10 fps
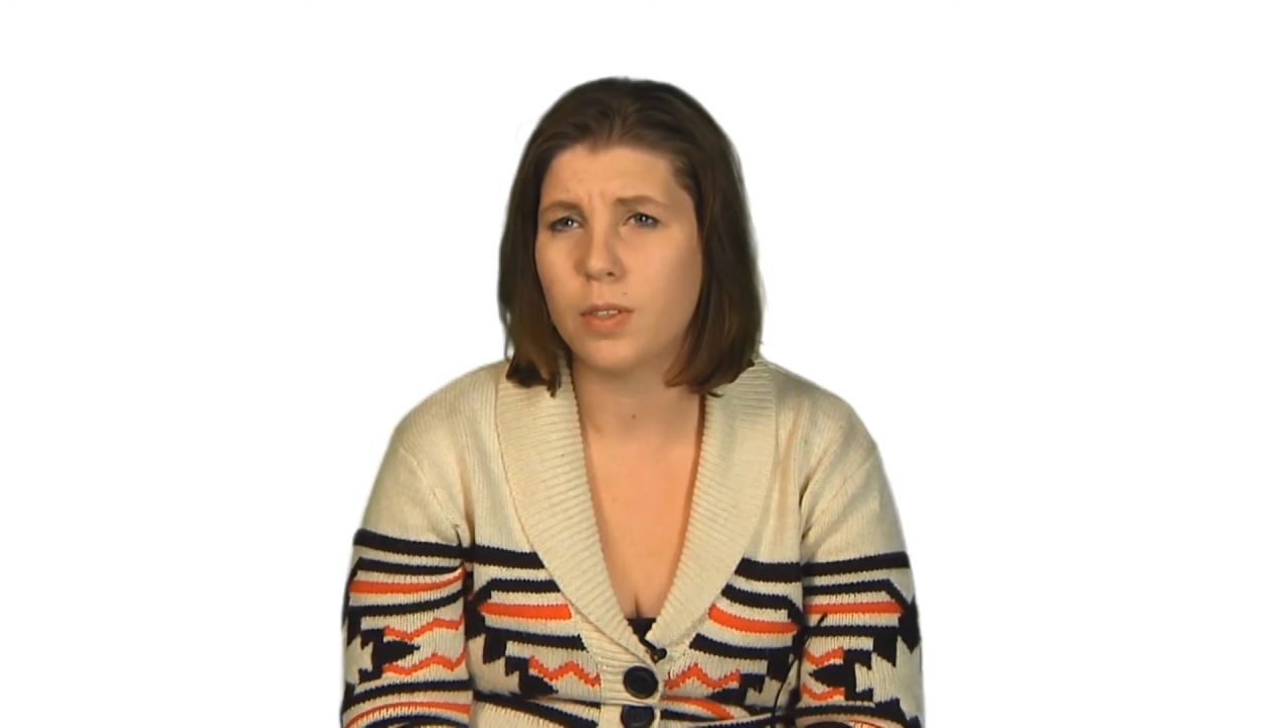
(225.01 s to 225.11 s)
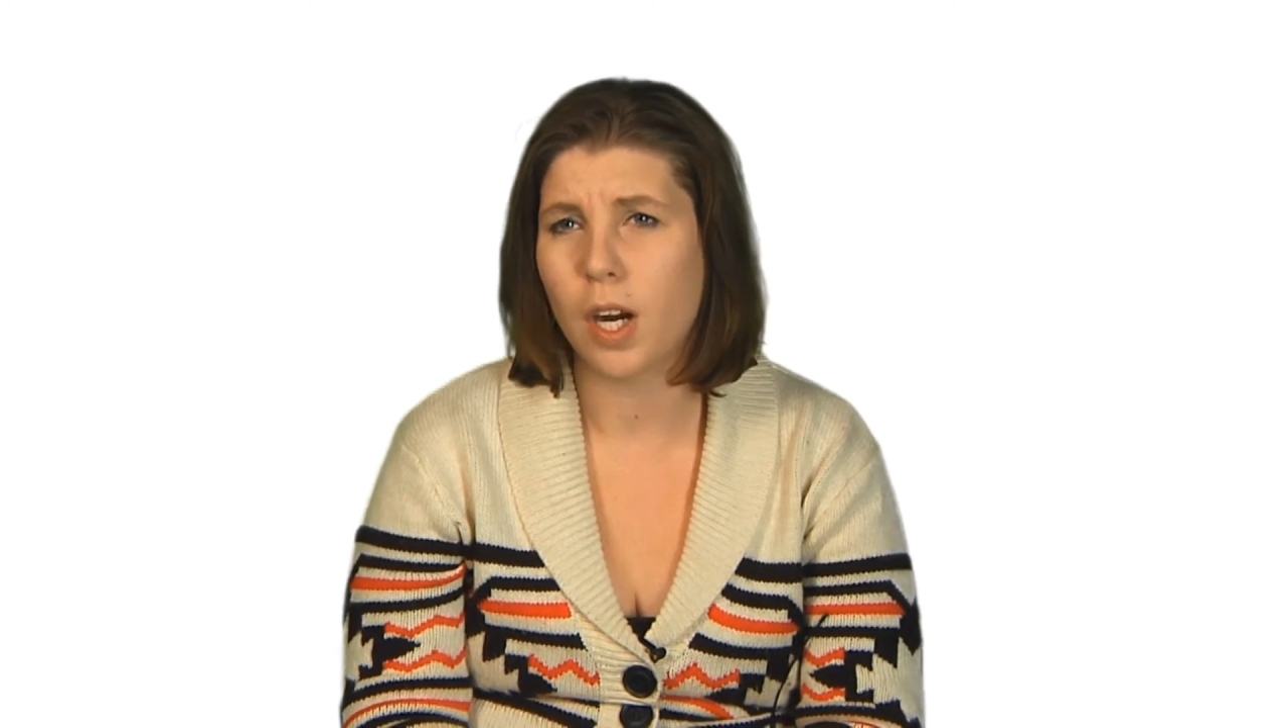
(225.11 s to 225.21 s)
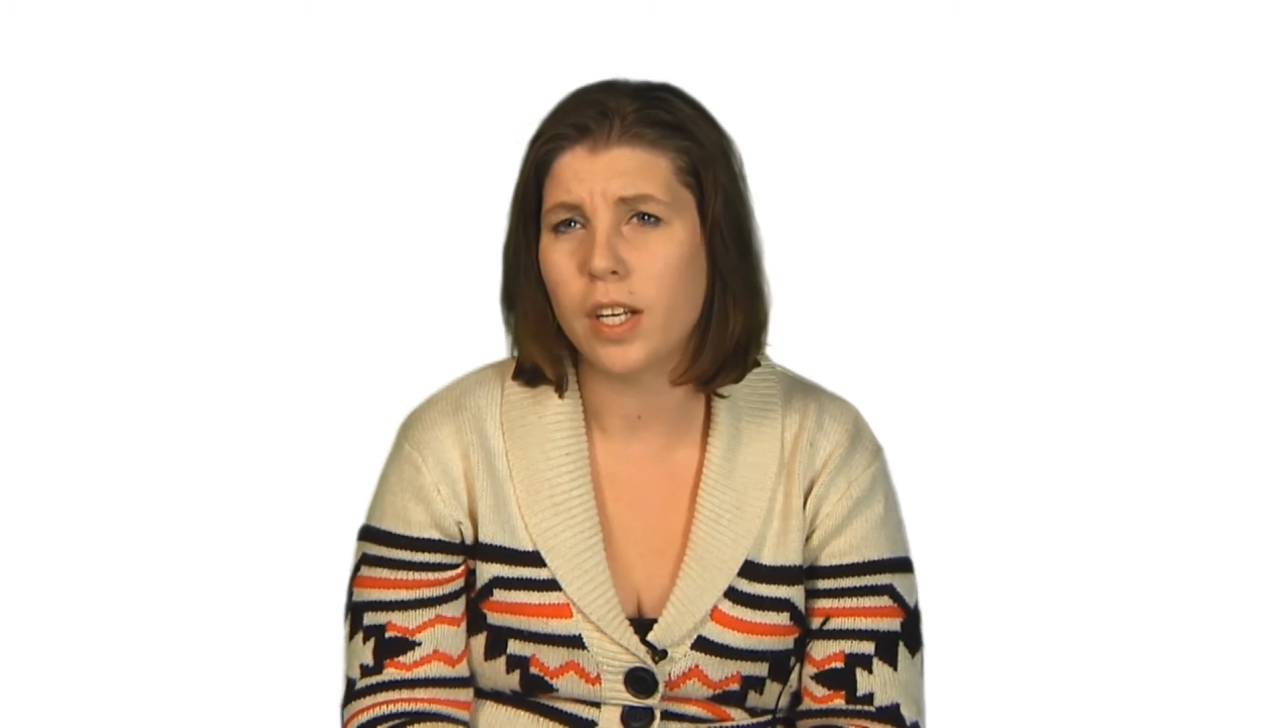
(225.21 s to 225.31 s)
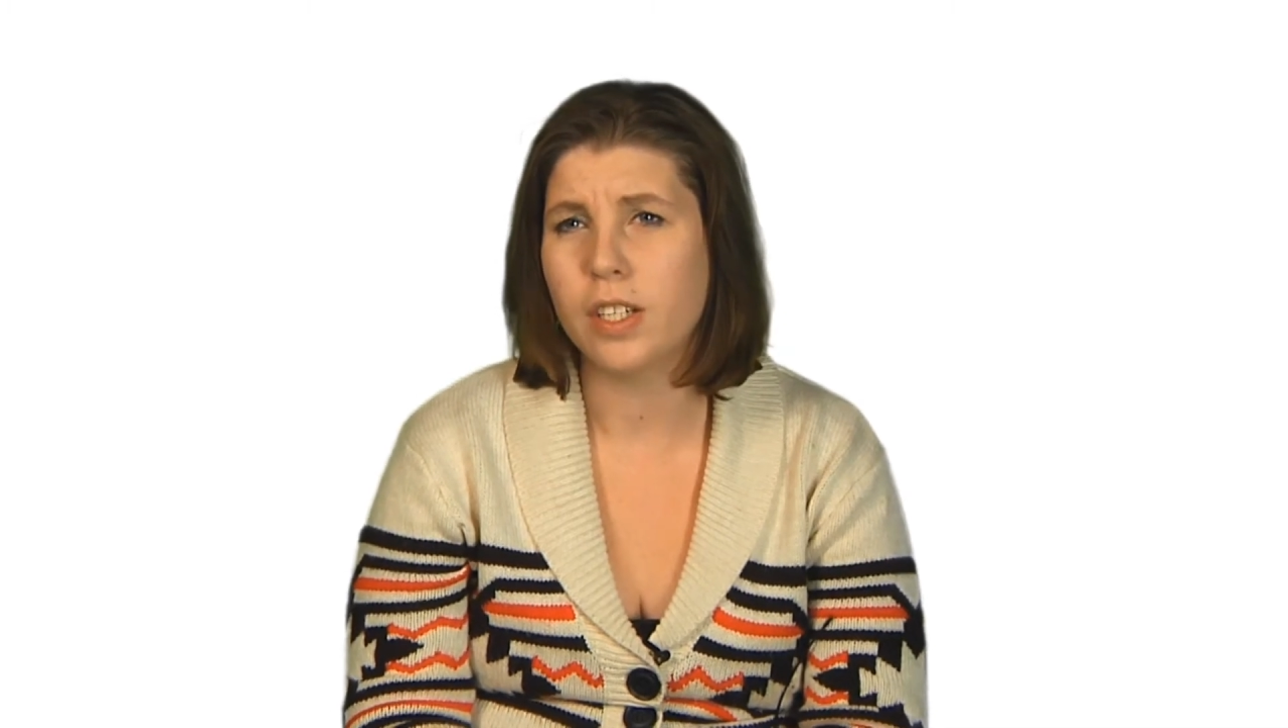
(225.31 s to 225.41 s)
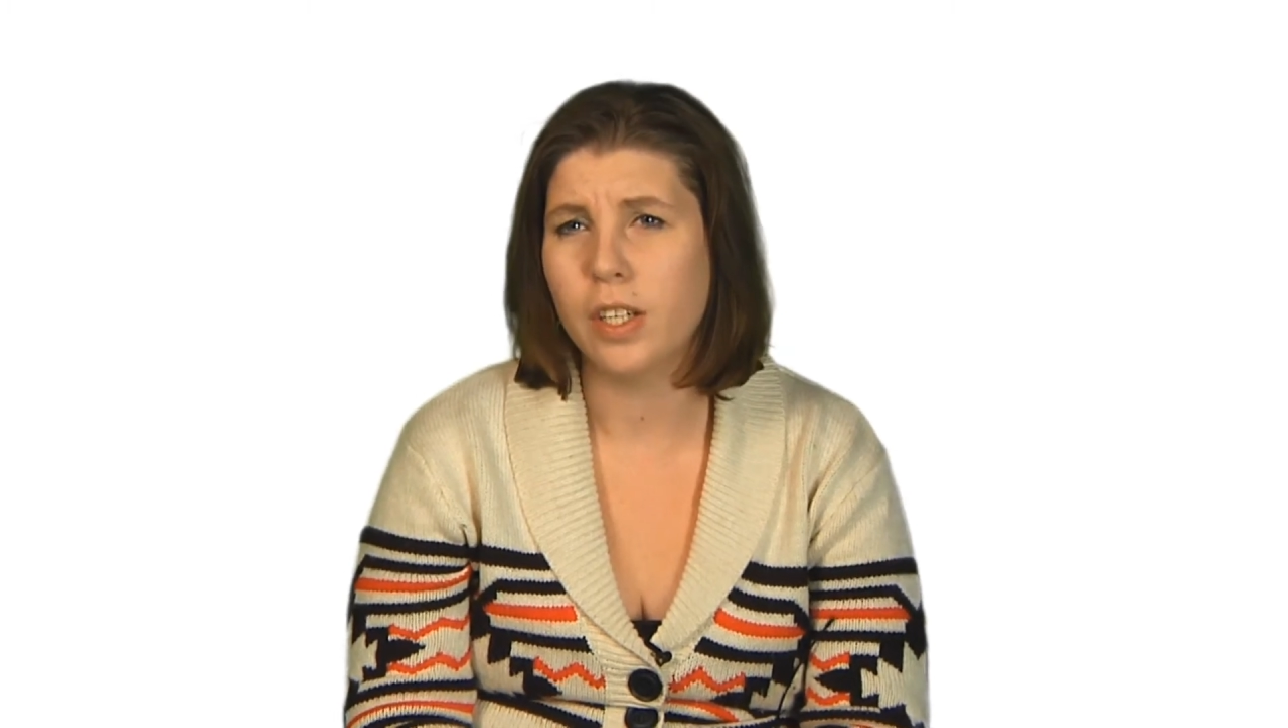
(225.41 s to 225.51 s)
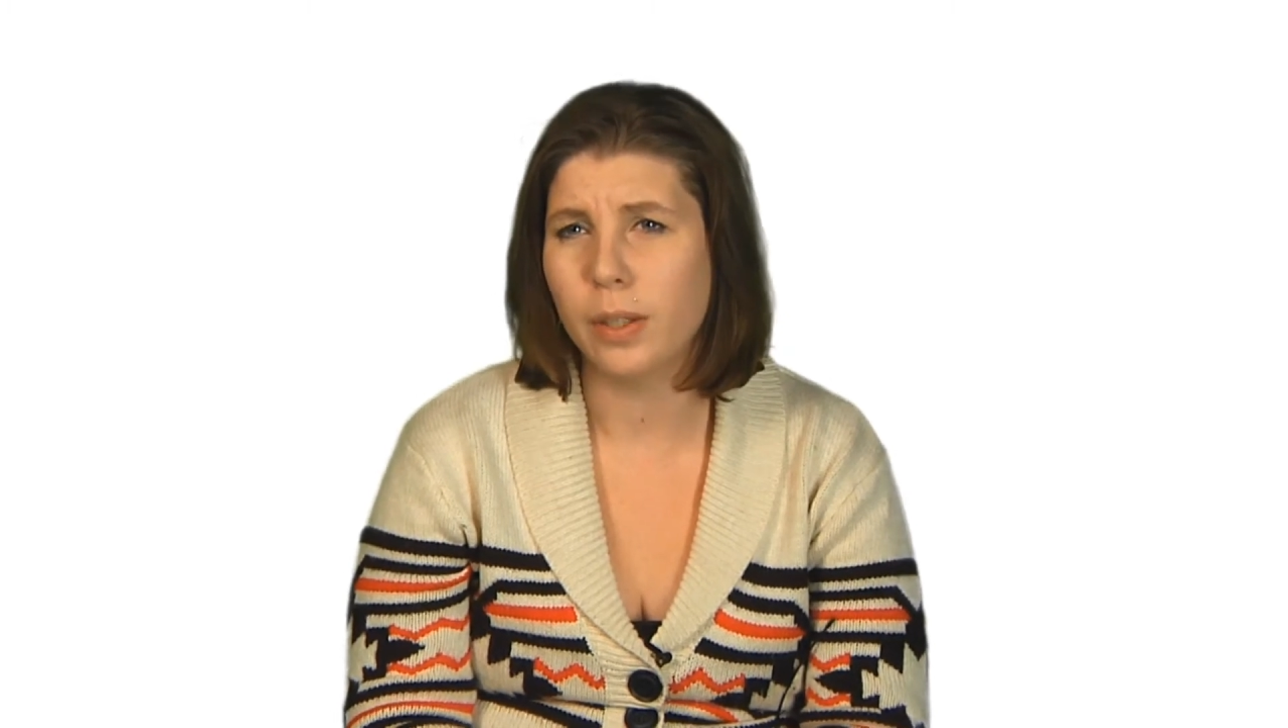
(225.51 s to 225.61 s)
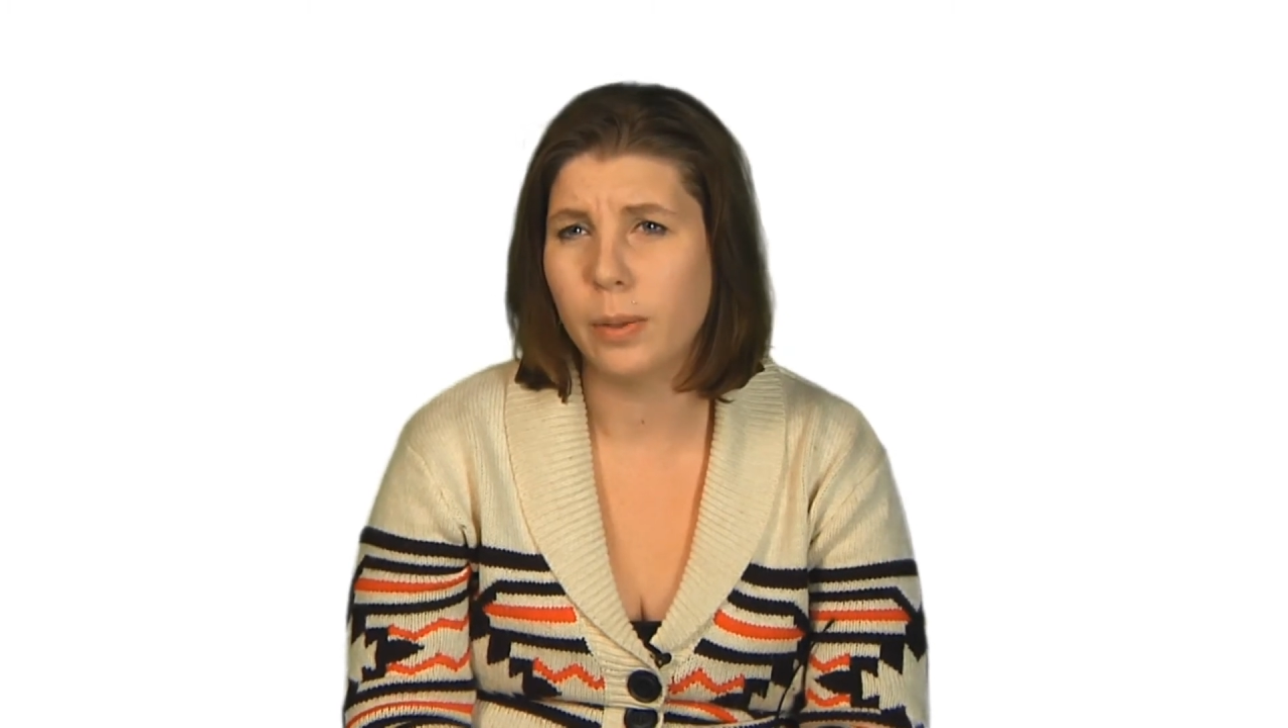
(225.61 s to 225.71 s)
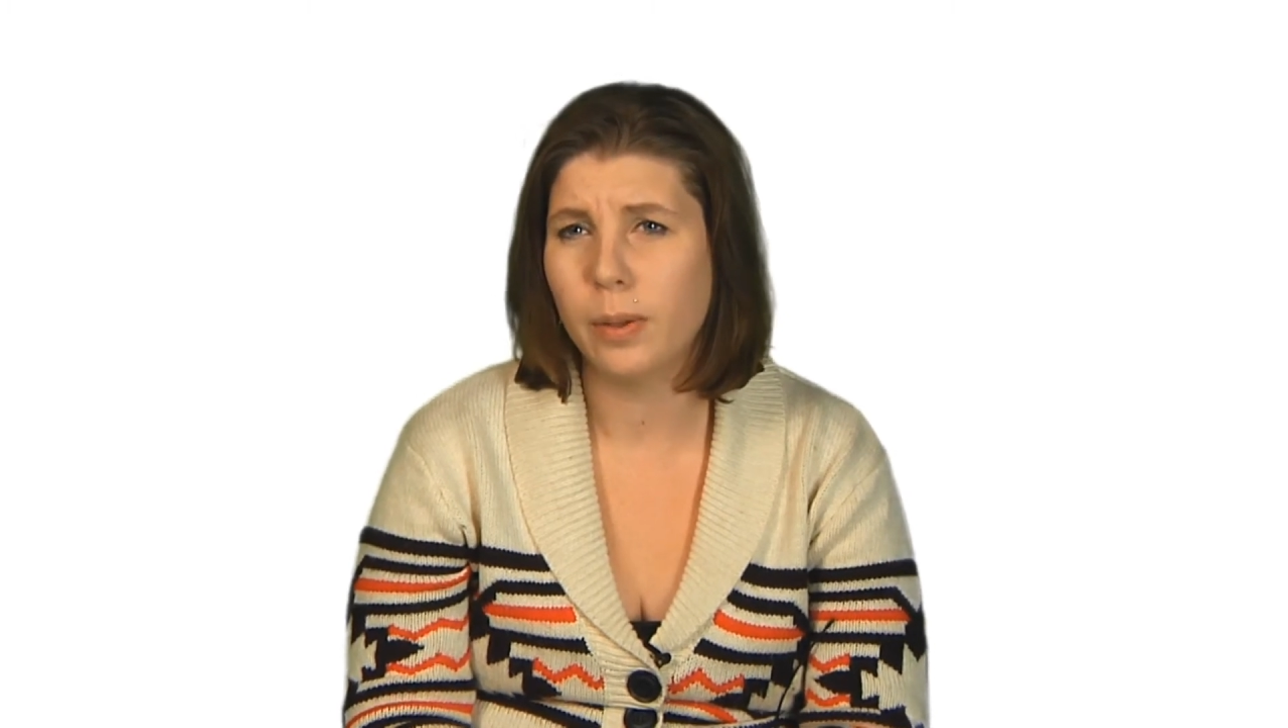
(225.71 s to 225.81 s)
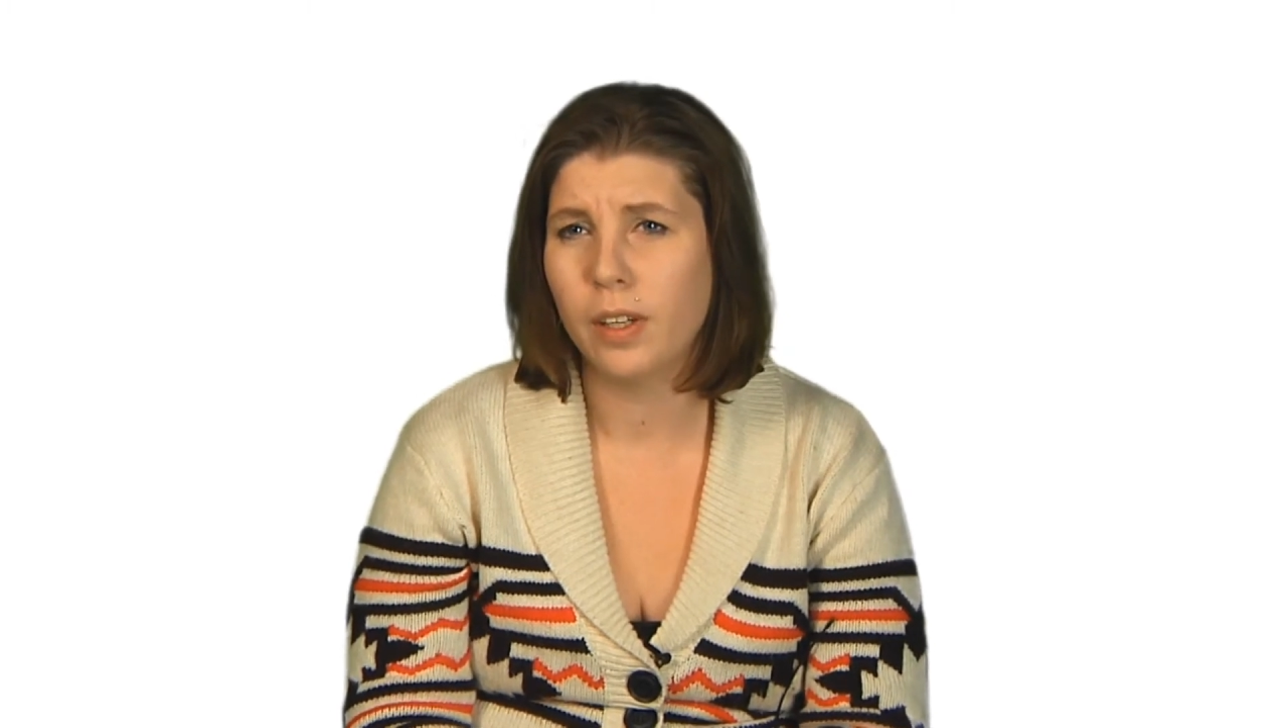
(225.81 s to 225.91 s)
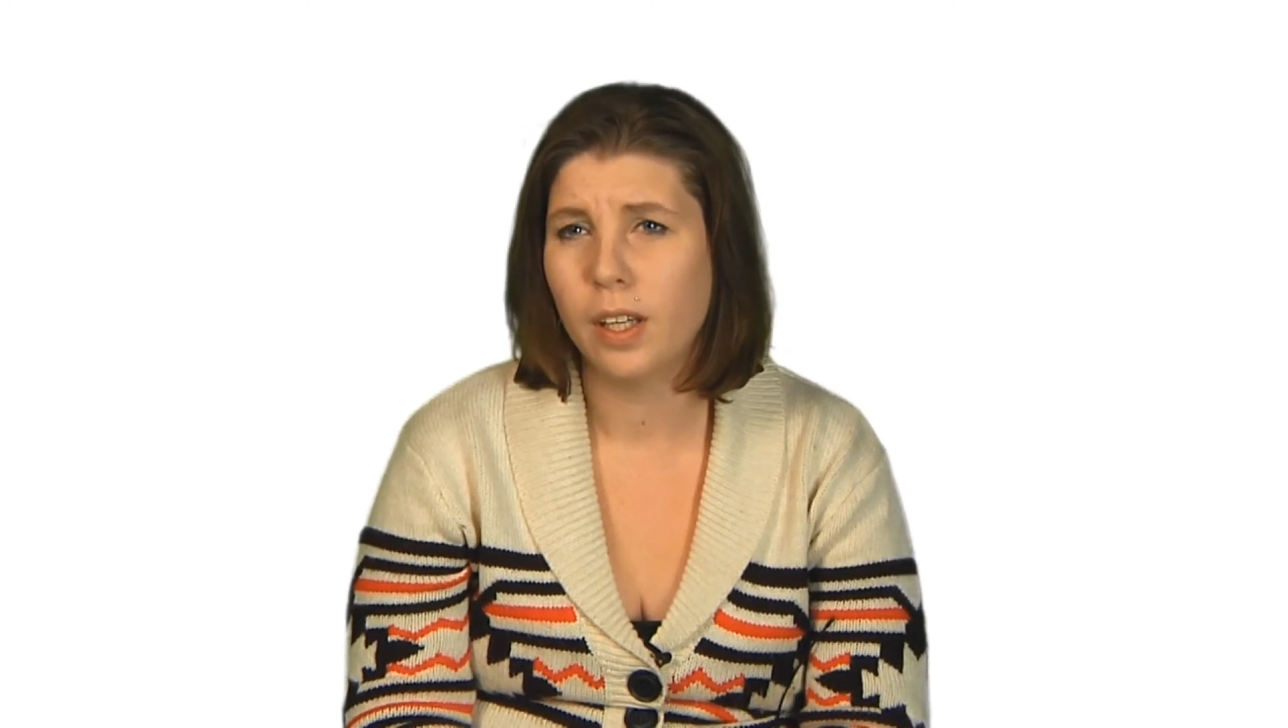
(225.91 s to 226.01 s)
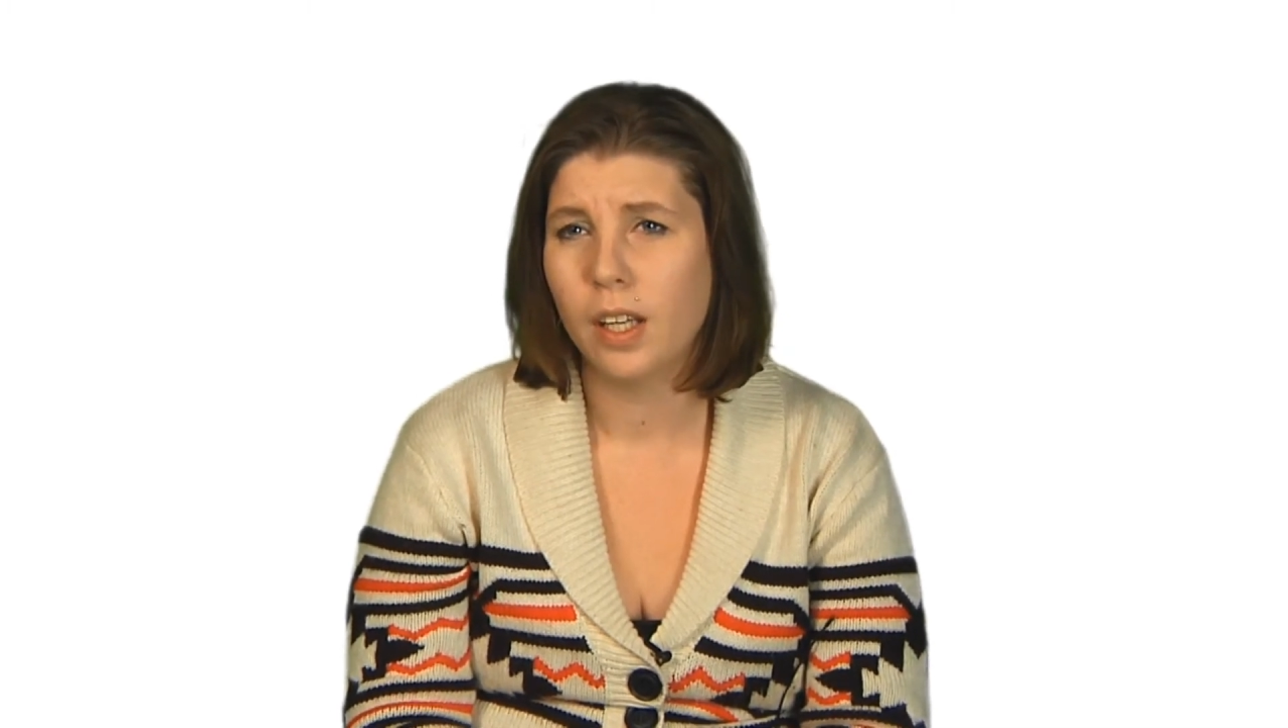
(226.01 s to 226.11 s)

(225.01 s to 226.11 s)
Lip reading: trying to do,